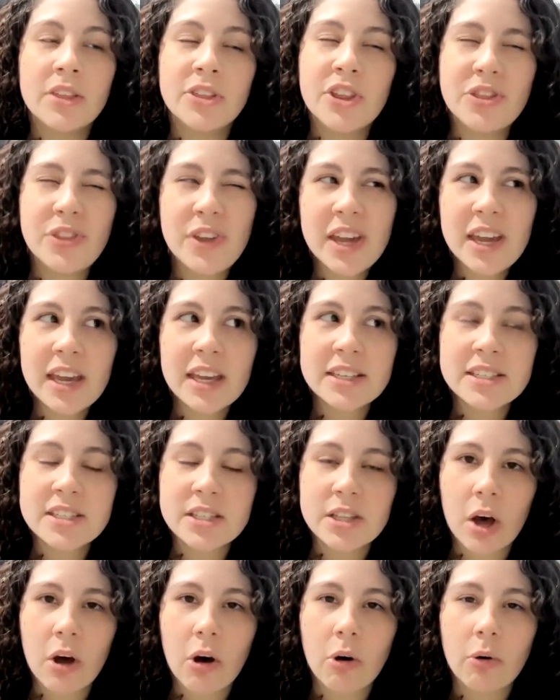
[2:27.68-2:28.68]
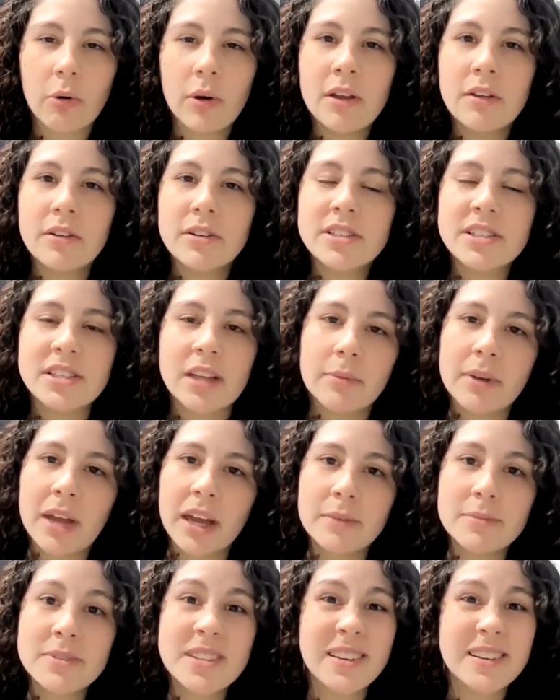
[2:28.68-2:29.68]
The thing is, though,
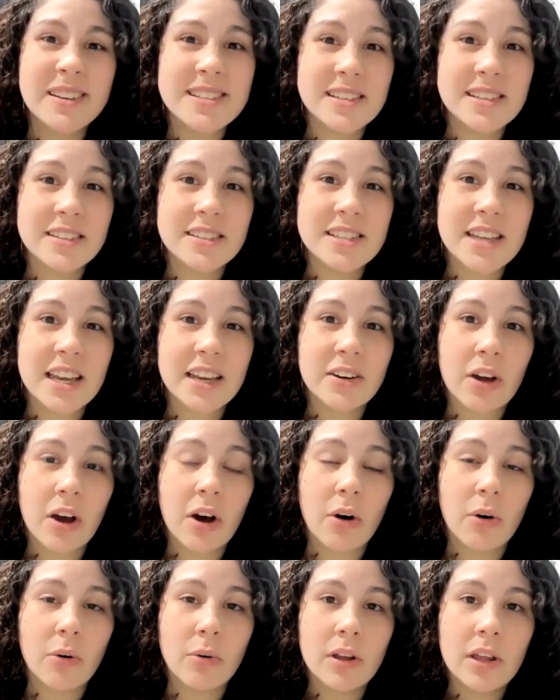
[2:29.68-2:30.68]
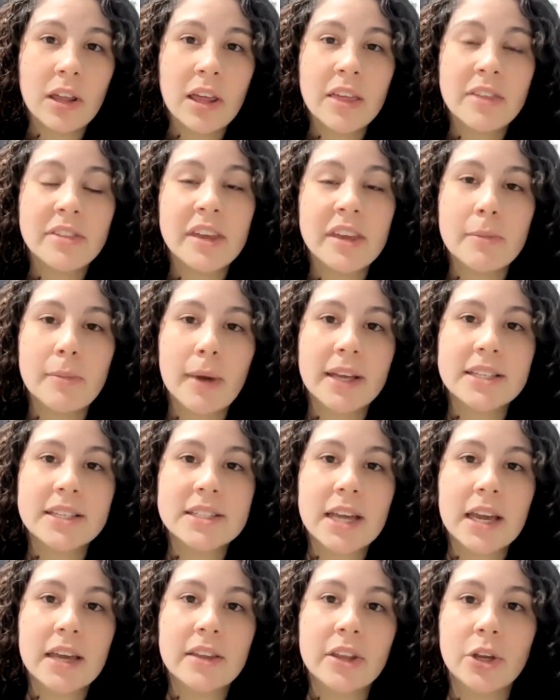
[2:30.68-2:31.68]
sometimes they'll still say no. They might
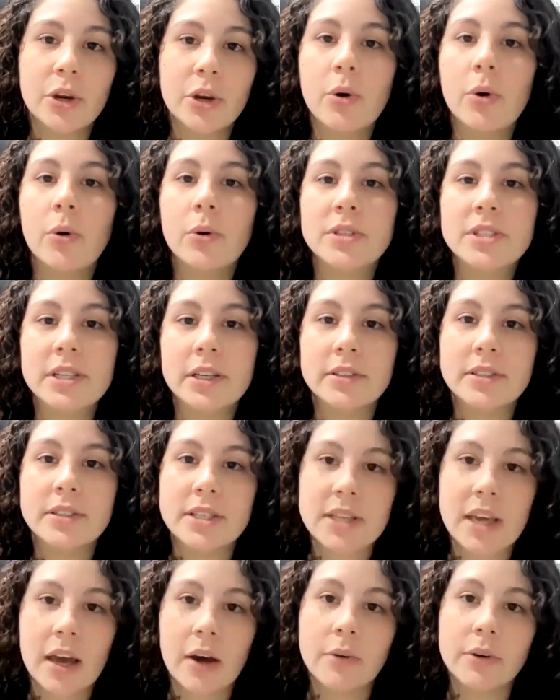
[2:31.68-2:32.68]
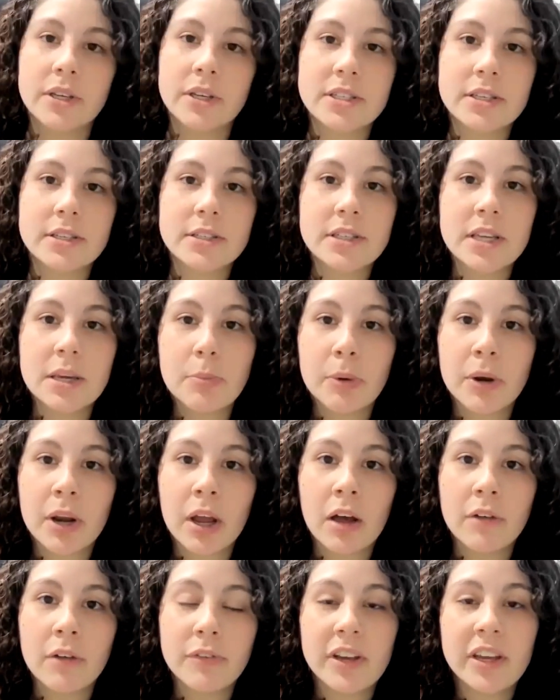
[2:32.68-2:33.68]
say that your wholesale discount isn't deep
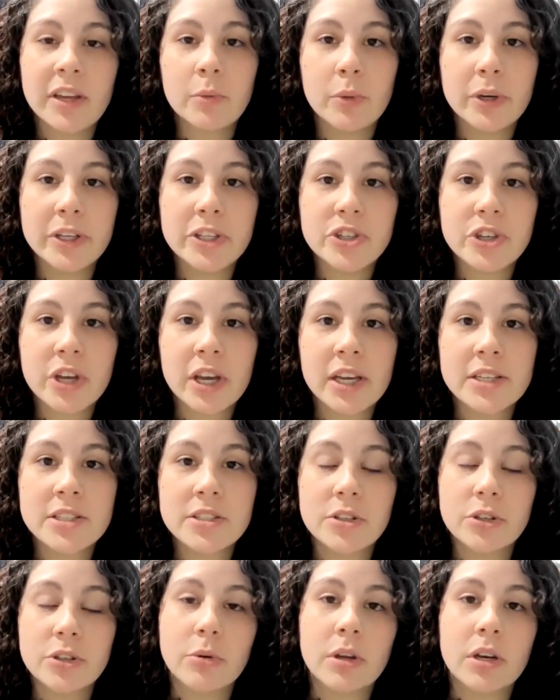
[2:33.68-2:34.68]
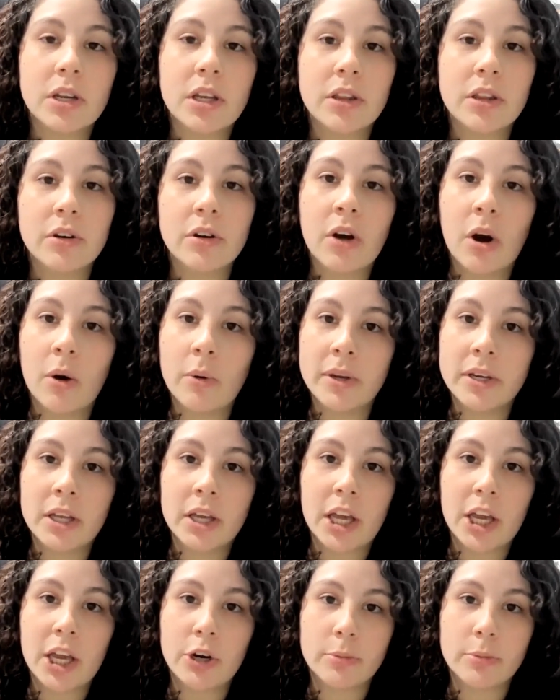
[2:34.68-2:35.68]
enough, in which case you can either go into
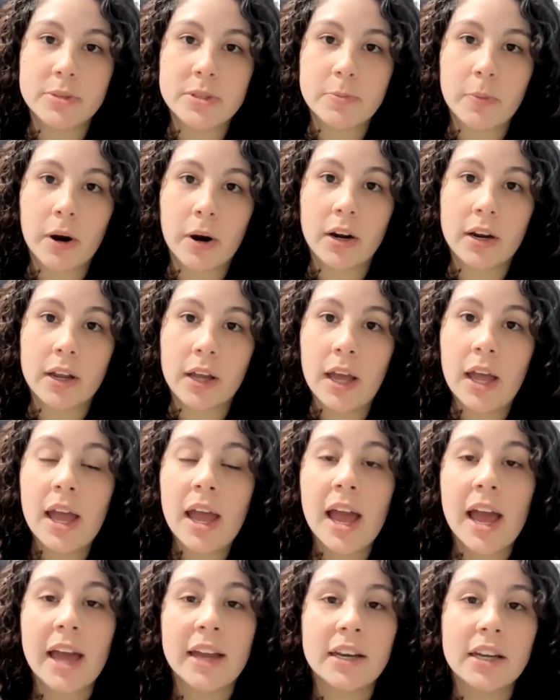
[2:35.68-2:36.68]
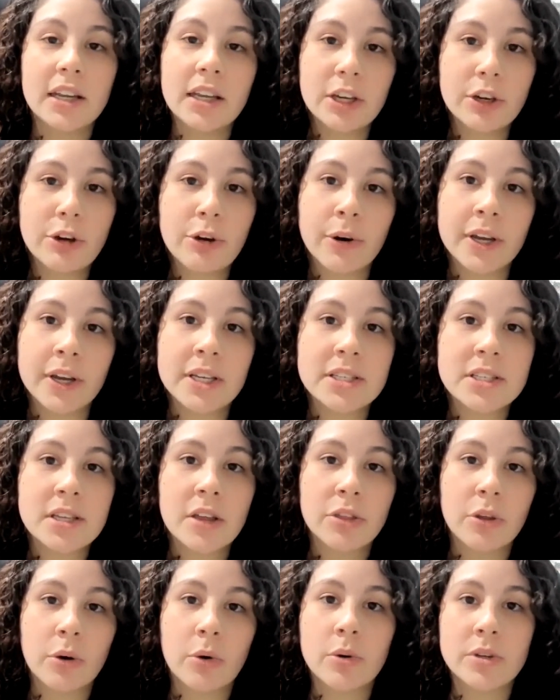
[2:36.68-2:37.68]
Ingramspark and increase
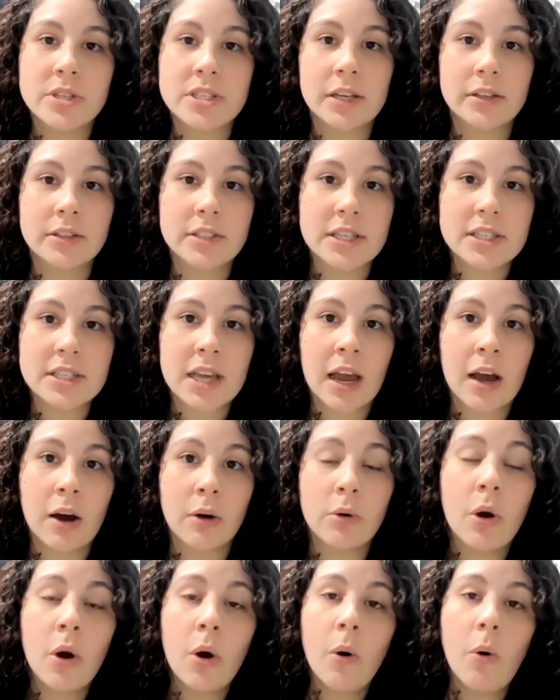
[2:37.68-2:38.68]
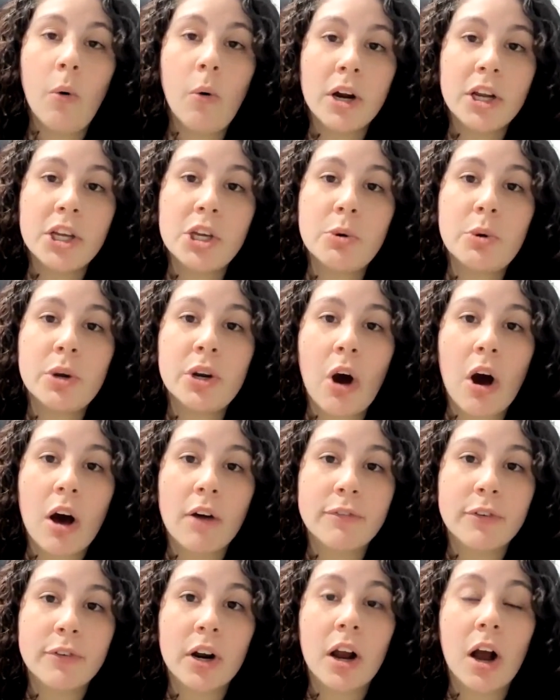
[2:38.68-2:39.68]
the wholesale discount, or you can
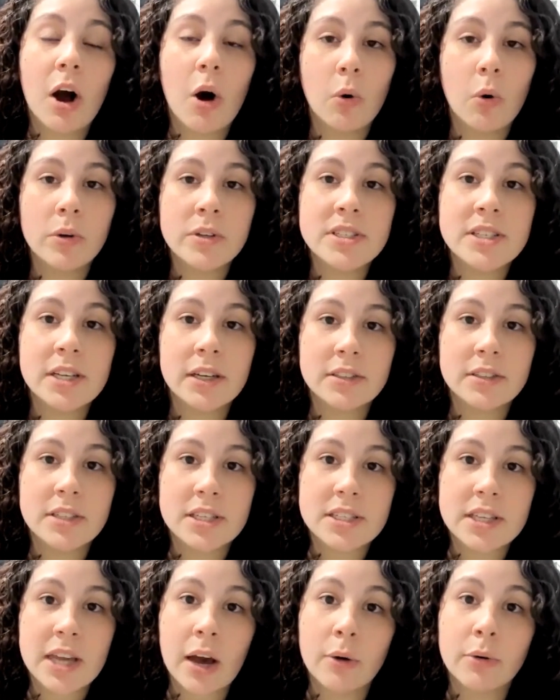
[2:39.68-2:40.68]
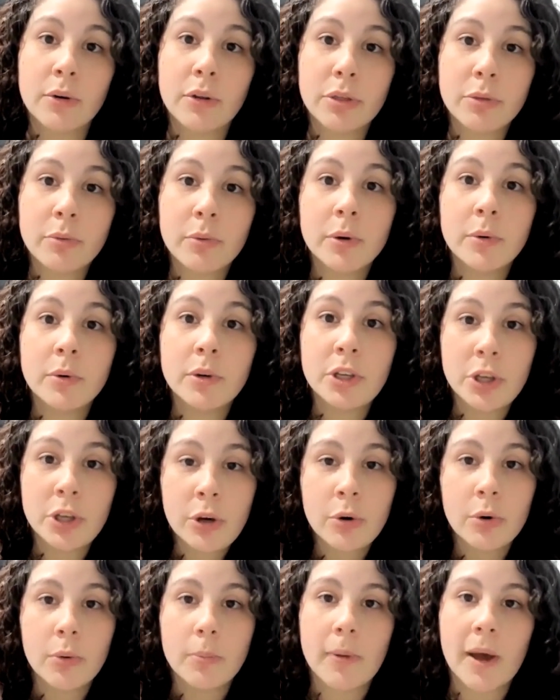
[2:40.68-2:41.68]
offer a wholesale discount through
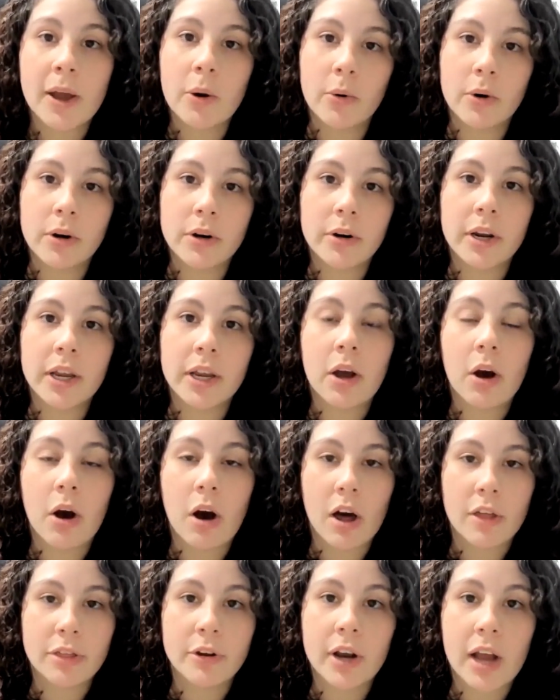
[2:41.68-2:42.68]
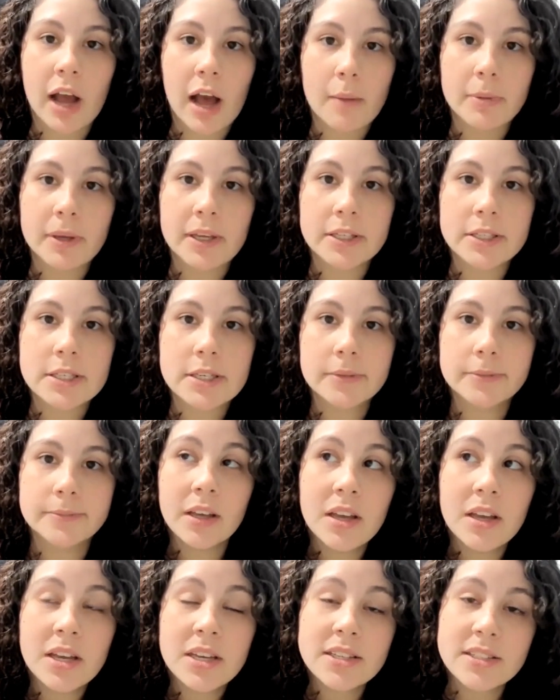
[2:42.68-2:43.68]
you by ordering author copies.
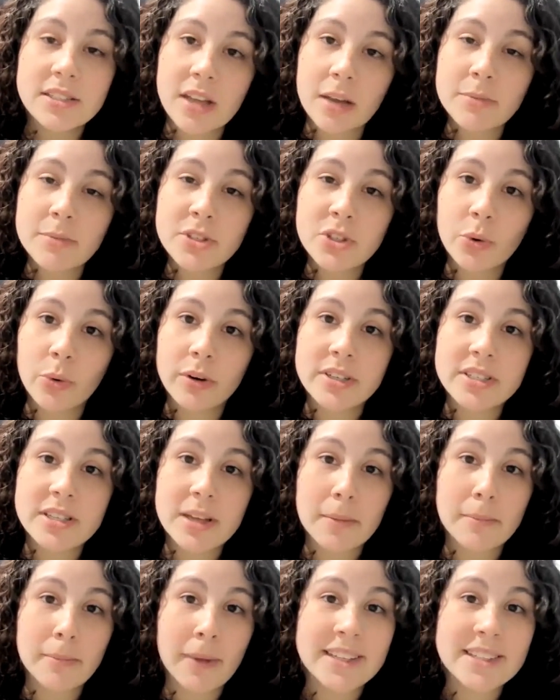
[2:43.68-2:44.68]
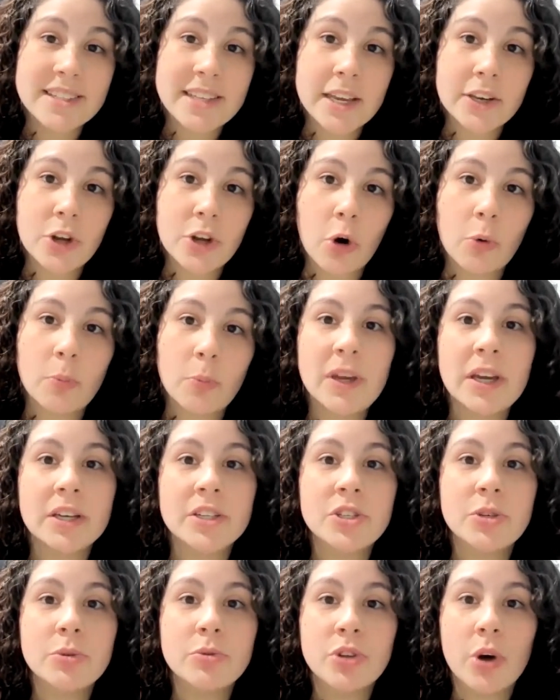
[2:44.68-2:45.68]
Some stores might say no
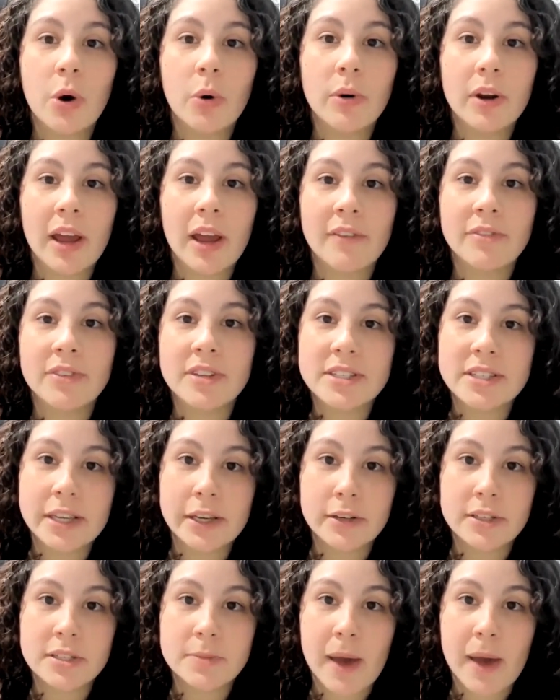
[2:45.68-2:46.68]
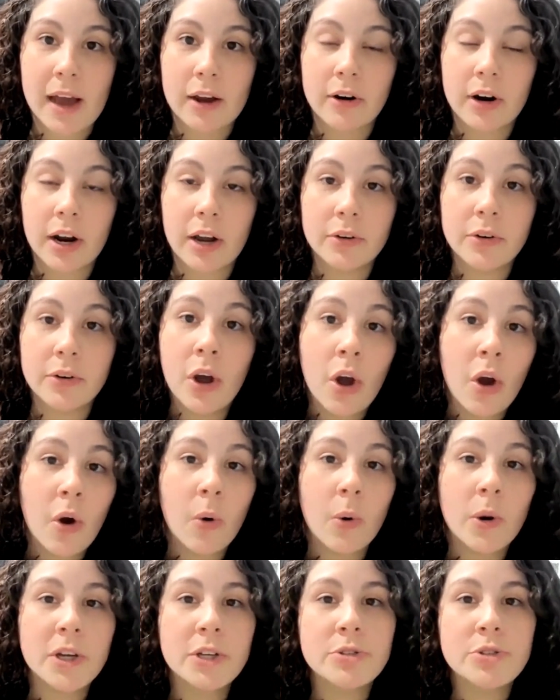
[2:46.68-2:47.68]
because you don't have the sales background,
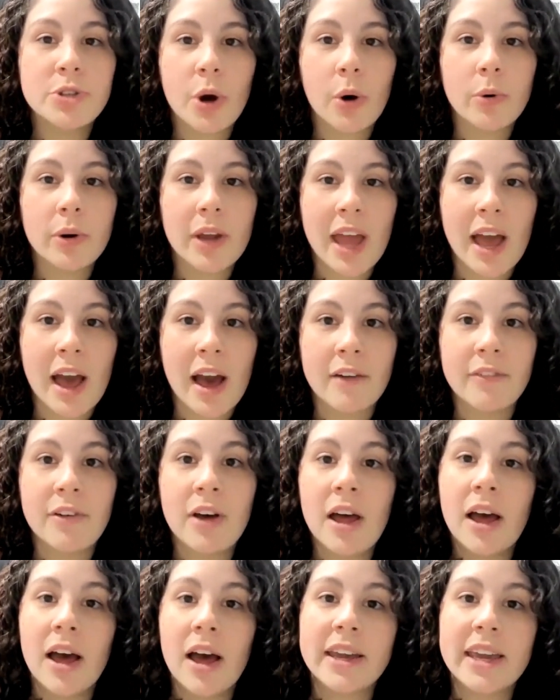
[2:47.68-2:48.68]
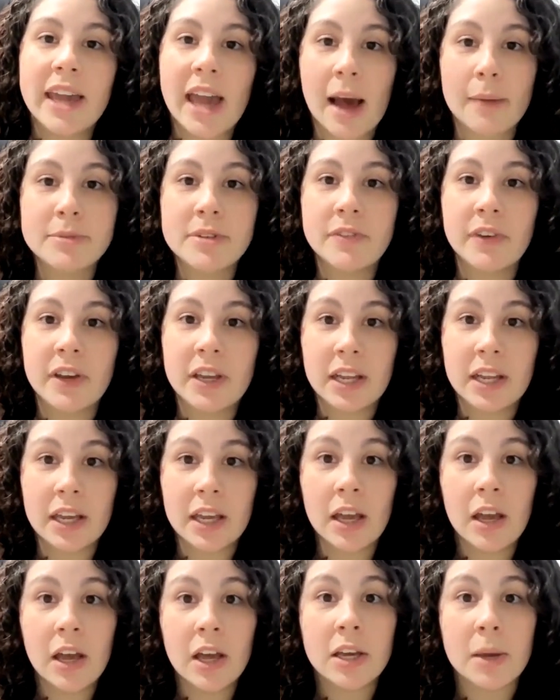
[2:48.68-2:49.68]
or you don't have a
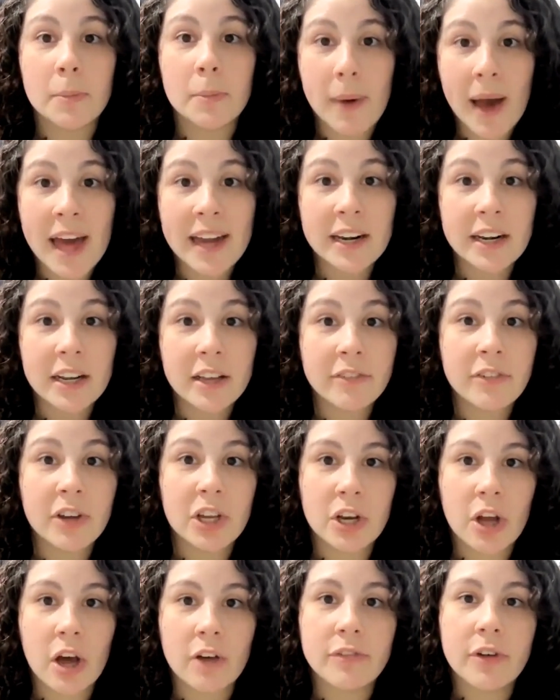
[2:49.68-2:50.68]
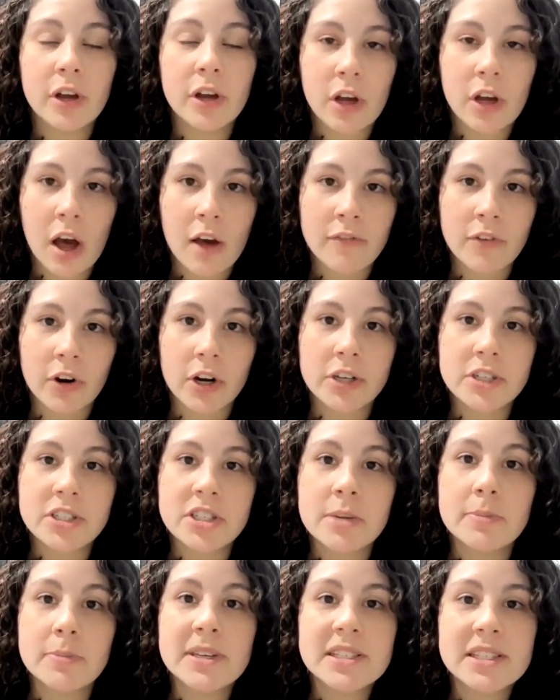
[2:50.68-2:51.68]
captivating, competitive enough cover
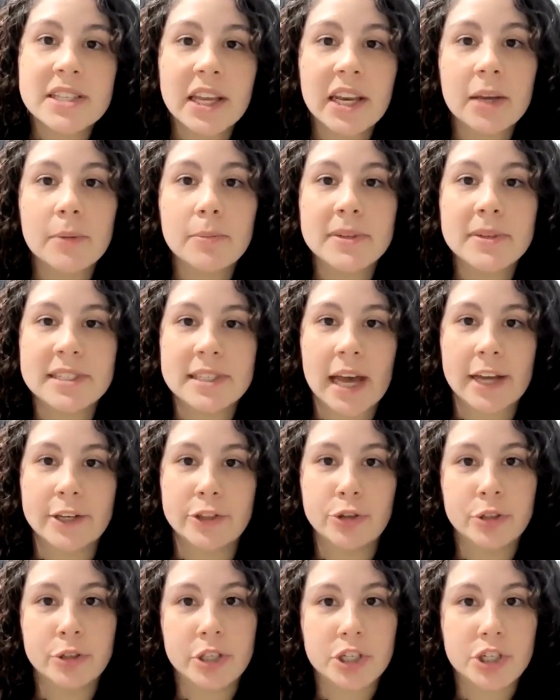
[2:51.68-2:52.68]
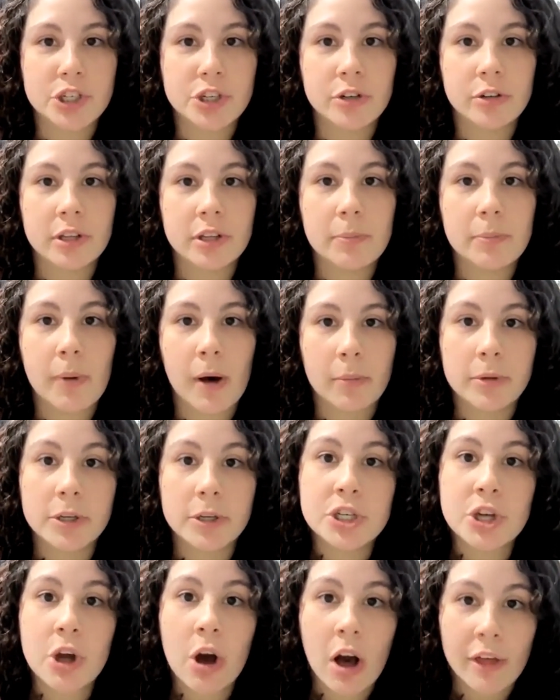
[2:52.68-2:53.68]
to be sitting beside traditionally
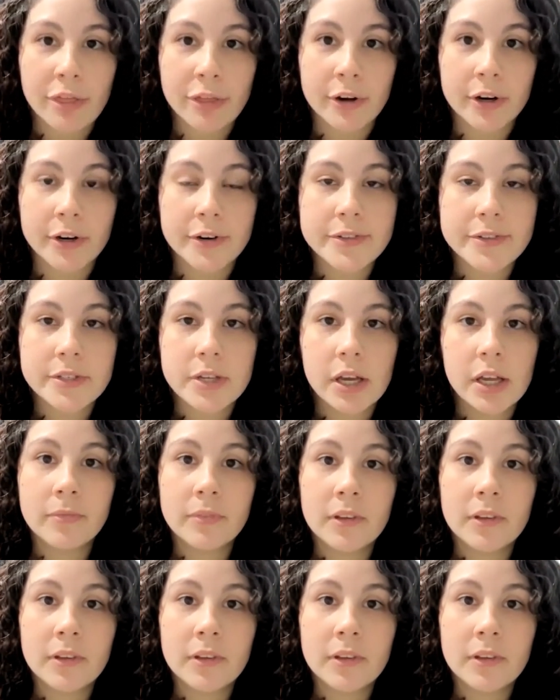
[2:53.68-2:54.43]
published authors.